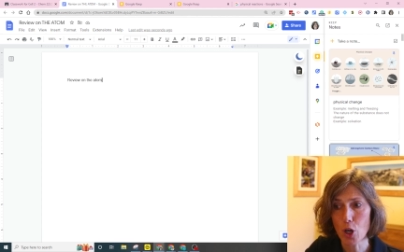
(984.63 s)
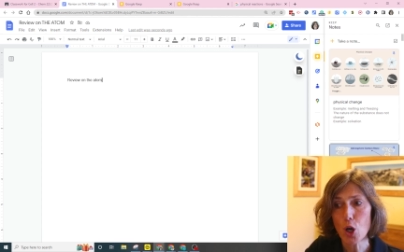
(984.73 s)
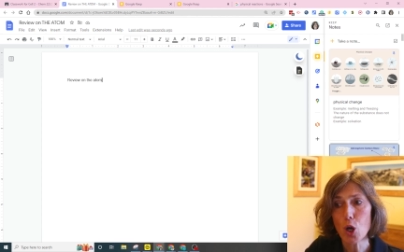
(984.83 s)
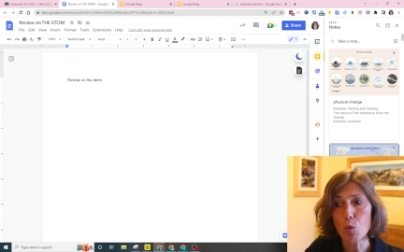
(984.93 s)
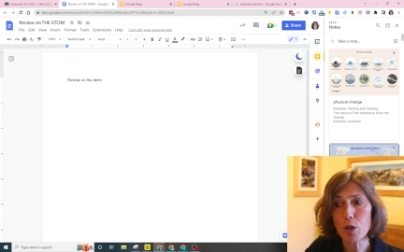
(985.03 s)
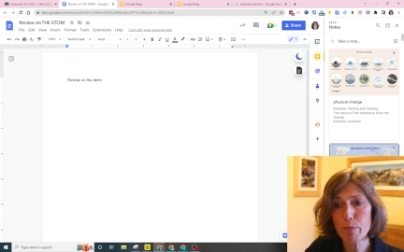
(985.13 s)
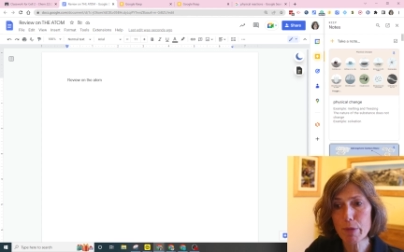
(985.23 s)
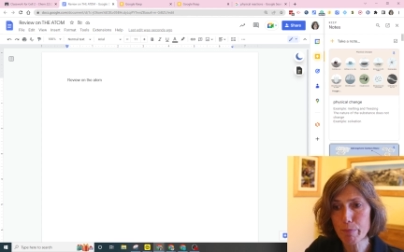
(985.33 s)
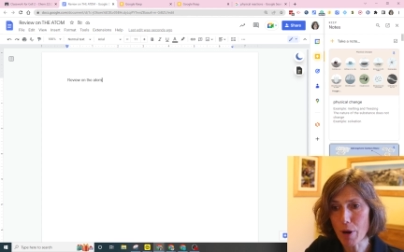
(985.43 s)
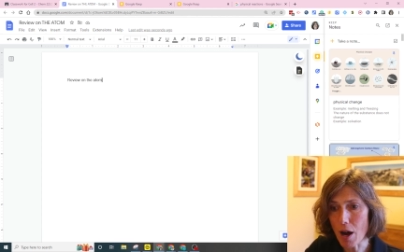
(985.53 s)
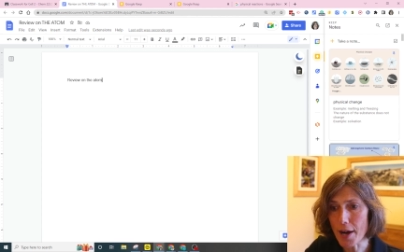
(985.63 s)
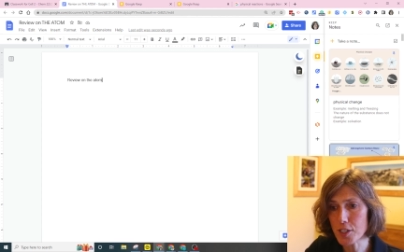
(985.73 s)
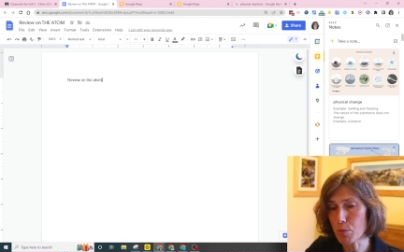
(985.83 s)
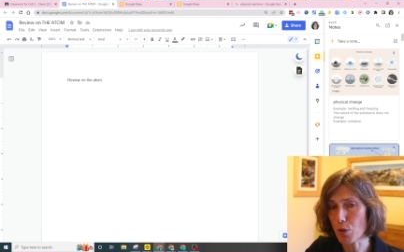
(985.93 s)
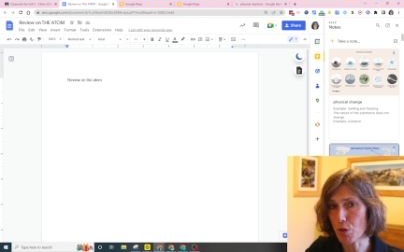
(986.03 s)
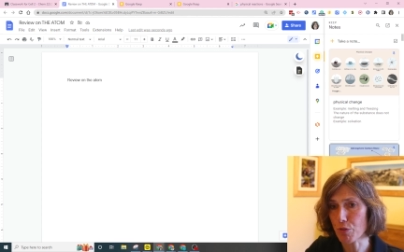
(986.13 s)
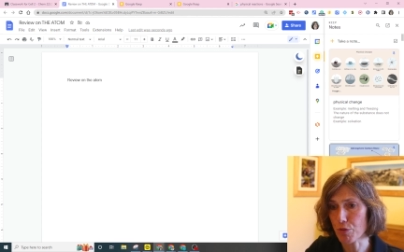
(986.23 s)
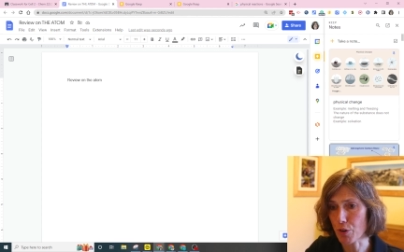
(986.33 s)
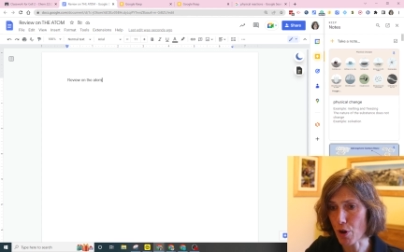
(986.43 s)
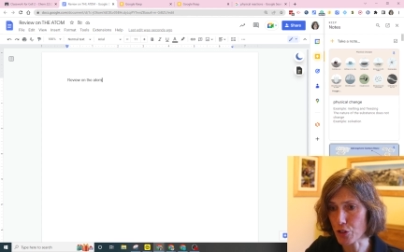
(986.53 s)
would it be possible
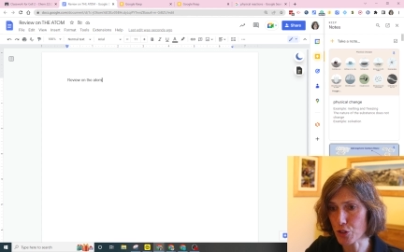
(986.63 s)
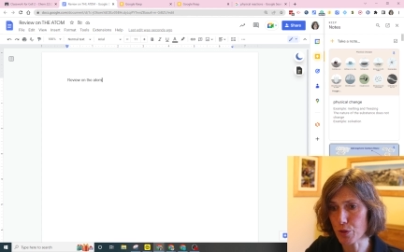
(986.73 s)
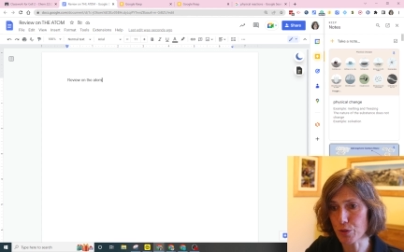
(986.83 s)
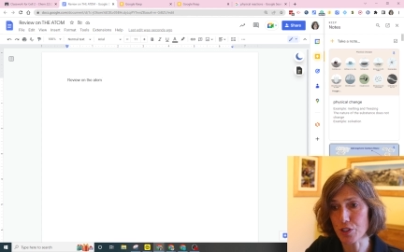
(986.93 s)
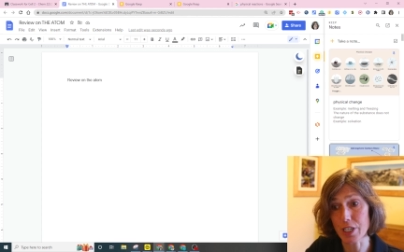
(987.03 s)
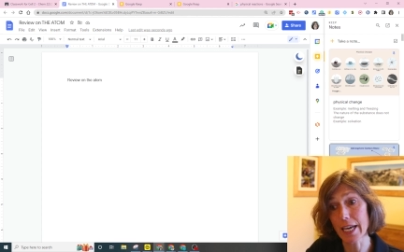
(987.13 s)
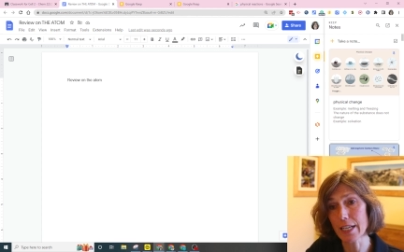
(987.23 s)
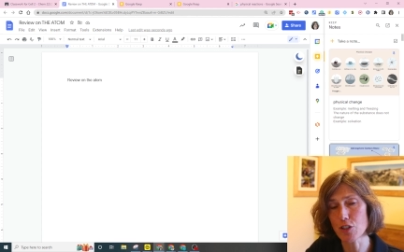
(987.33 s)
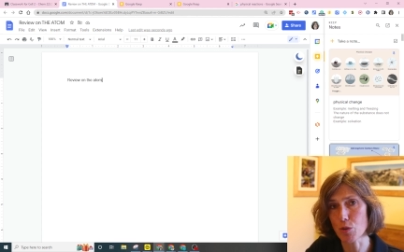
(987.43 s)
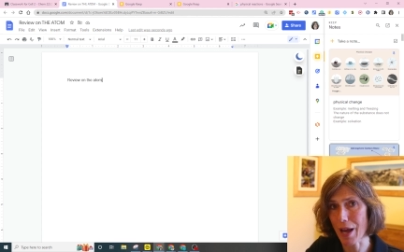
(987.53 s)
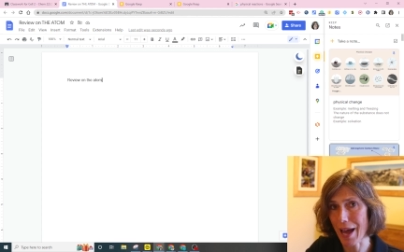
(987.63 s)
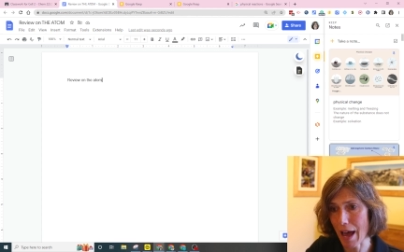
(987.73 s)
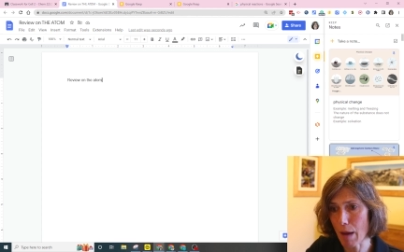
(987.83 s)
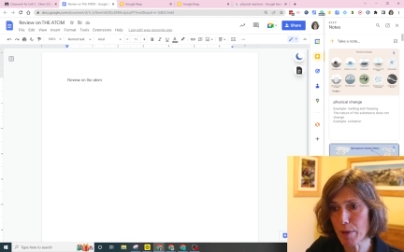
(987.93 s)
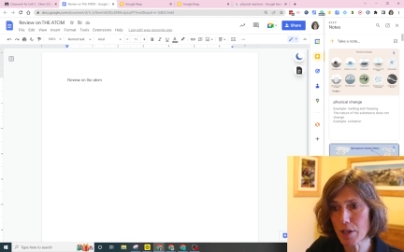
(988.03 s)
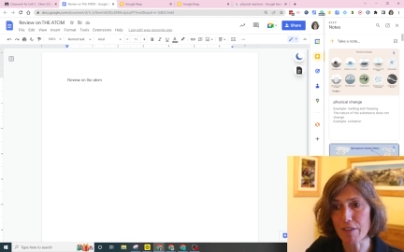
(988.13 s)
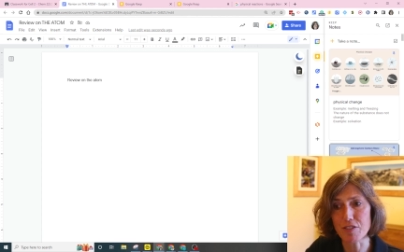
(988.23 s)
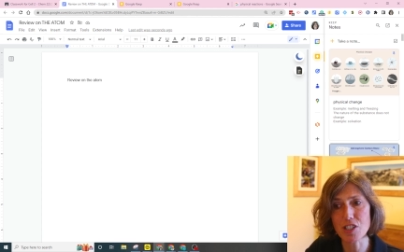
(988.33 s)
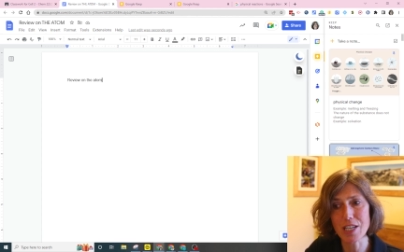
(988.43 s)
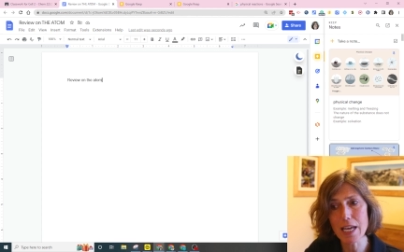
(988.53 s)
for our students to get into a habit of
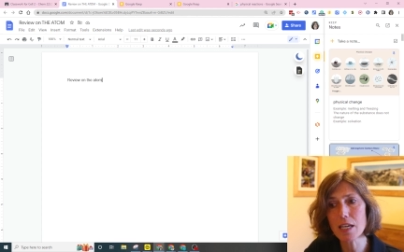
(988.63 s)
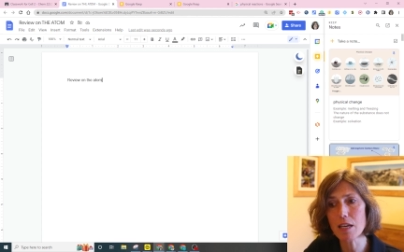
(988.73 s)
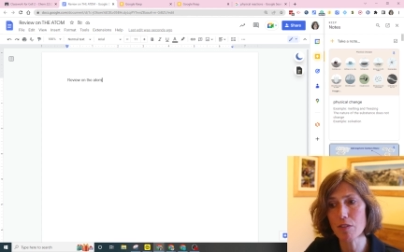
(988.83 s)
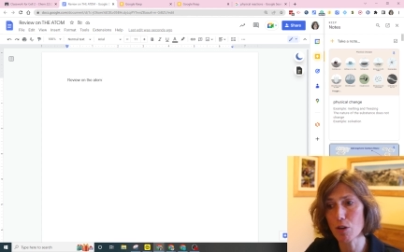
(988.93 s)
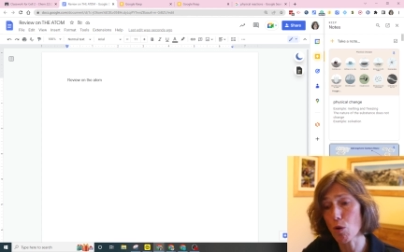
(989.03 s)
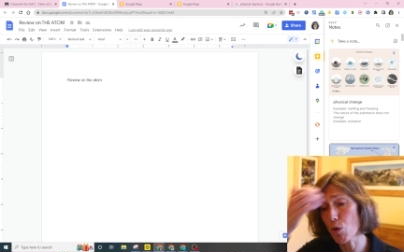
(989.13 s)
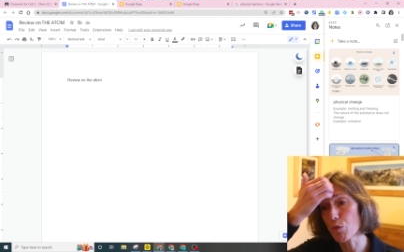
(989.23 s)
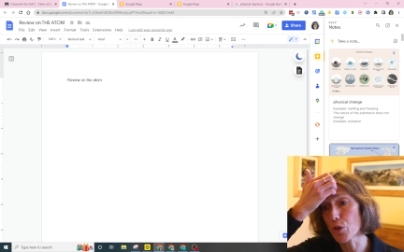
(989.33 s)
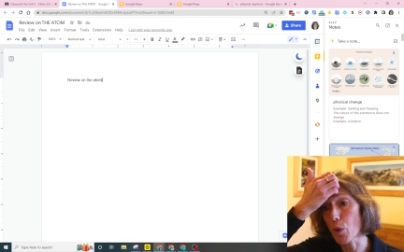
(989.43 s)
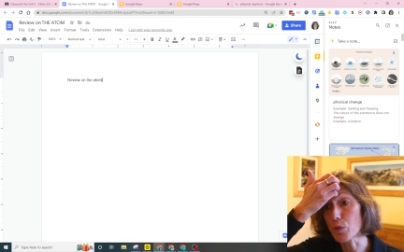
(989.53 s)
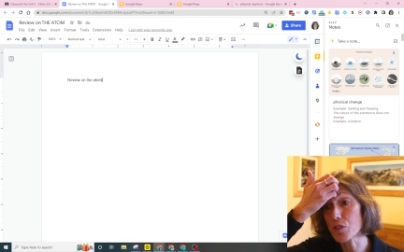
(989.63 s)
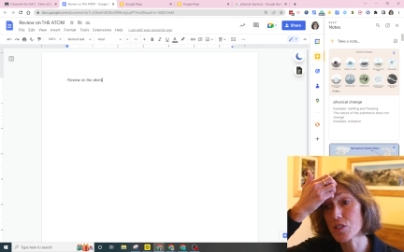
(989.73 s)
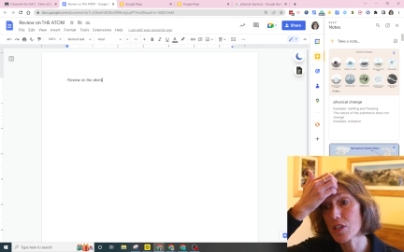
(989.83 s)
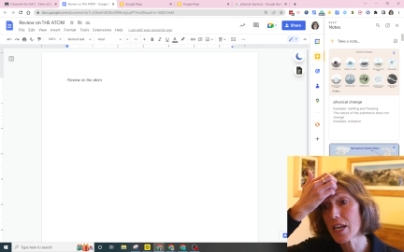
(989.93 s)
taking their own notes